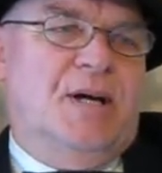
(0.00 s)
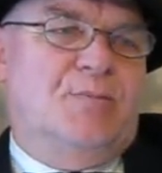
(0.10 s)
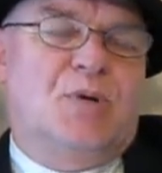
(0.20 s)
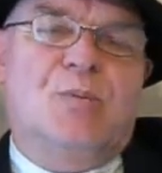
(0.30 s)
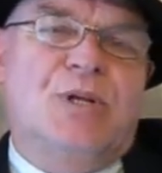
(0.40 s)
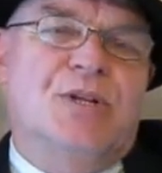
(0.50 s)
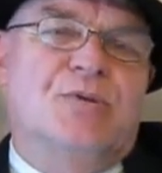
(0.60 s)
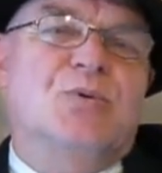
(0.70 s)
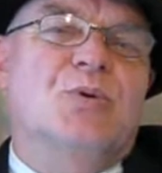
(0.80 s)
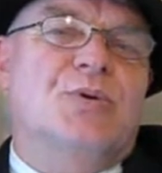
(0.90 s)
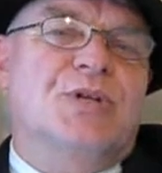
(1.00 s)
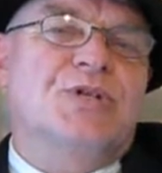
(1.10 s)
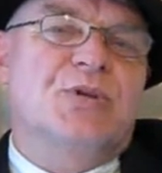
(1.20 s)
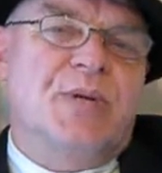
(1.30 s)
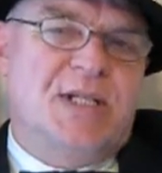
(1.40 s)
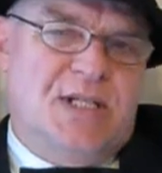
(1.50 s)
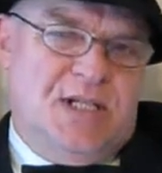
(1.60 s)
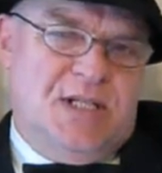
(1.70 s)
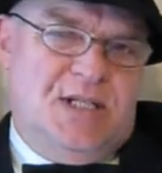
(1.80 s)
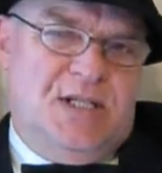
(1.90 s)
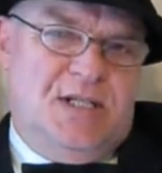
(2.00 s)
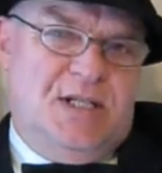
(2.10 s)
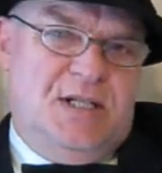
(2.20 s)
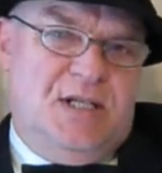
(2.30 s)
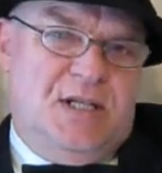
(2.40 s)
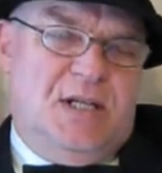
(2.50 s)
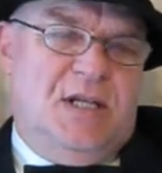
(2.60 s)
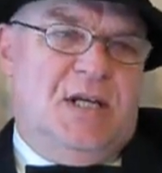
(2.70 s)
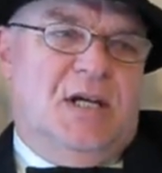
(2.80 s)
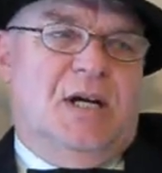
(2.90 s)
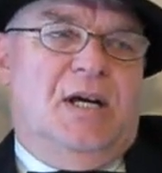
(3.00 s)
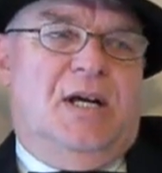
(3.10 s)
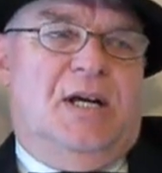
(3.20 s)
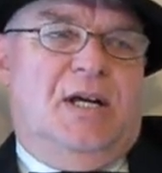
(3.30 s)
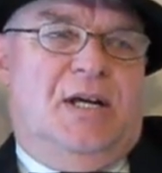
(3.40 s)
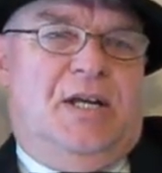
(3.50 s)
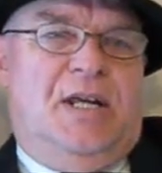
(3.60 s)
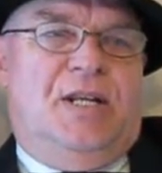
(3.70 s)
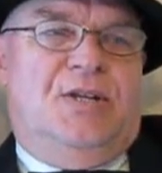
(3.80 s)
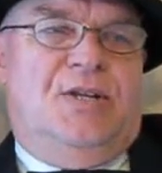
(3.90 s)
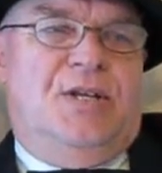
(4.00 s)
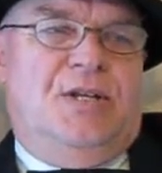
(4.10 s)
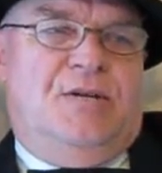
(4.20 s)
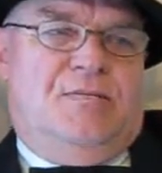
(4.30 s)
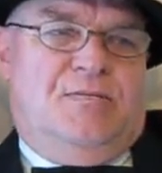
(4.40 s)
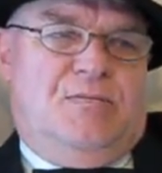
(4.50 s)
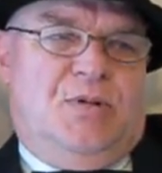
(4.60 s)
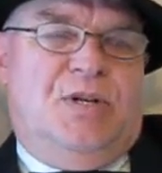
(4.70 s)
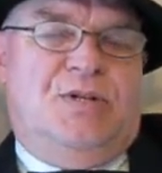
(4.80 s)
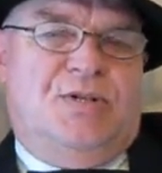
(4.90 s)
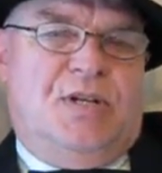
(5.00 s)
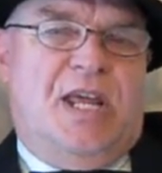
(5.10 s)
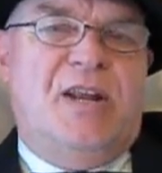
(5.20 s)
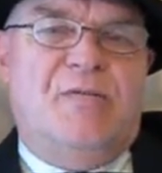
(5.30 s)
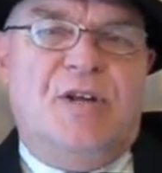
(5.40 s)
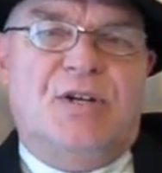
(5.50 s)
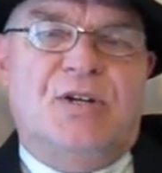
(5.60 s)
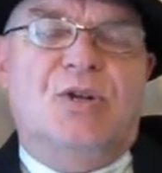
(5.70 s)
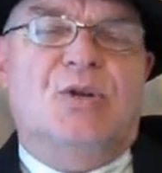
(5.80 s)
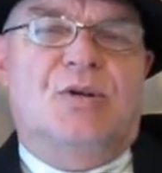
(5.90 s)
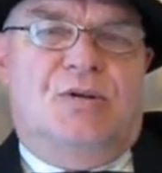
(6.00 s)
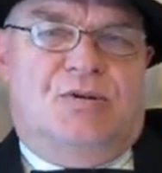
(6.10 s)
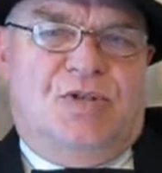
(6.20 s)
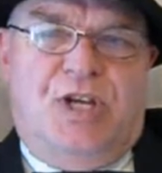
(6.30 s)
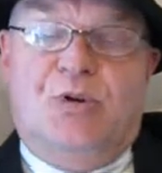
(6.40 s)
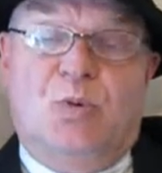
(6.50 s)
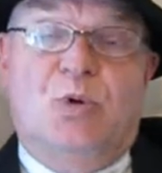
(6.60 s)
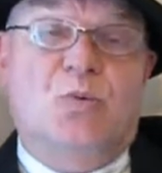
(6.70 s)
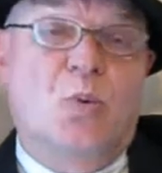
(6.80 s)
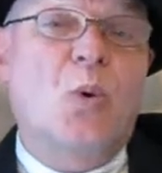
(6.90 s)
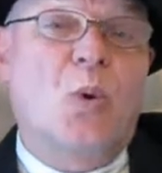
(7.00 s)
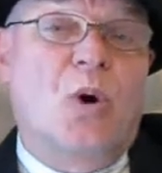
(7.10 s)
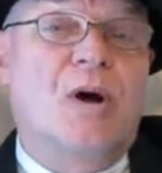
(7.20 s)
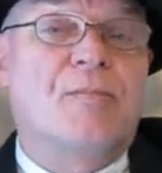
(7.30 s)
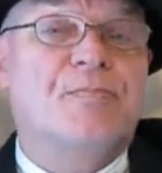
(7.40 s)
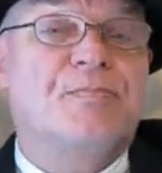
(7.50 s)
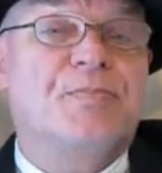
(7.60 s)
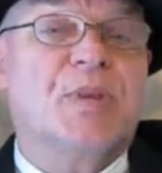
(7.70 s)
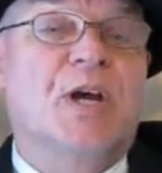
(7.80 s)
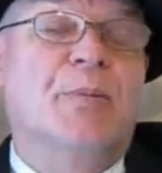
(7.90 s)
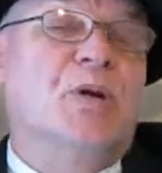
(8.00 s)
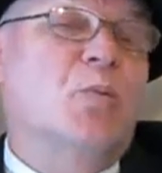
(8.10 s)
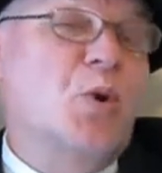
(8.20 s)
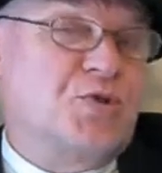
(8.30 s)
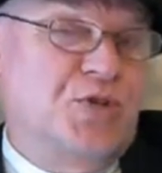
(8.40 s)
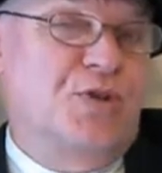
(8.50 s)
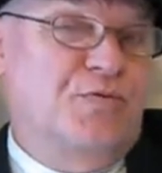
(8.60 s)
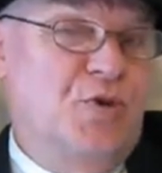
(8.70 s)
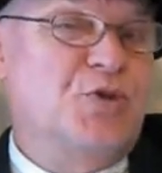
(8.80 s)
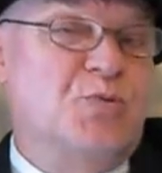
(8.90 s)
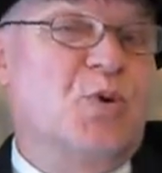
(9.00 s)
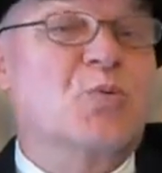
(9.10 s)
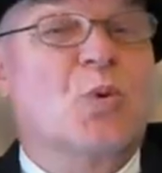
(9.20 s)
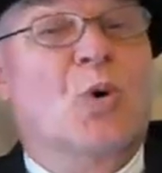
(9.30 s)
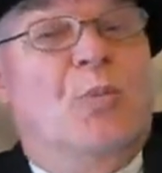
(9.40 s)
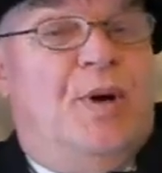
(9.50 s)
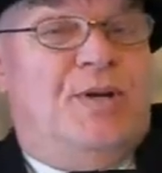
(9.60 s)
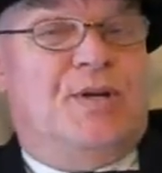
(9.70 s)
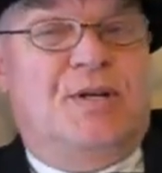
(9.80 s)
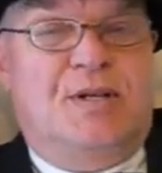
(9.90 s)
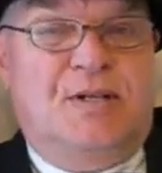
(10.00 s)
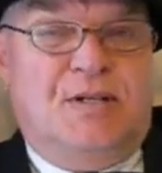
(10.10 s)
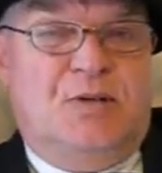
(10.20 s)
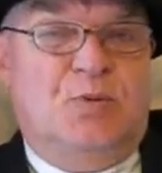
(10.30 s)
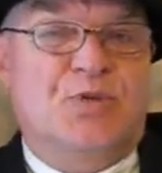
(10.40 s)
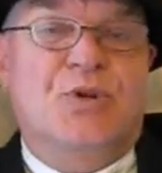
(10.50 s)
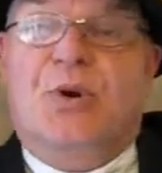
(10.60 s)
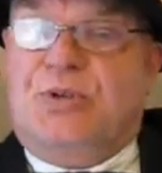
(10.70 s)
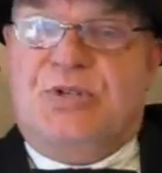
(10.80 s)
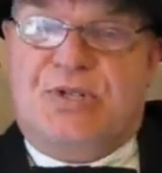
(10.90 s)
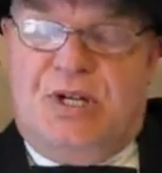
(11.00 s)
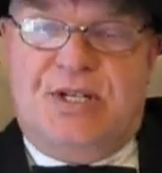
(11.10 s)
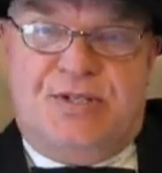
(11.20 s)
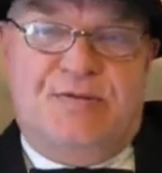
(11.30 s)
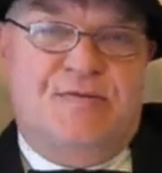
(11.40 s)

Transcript: probably in the Roaring '20s, and its advent in the Second World War. I mean, it was in the First World War, but was not decisive.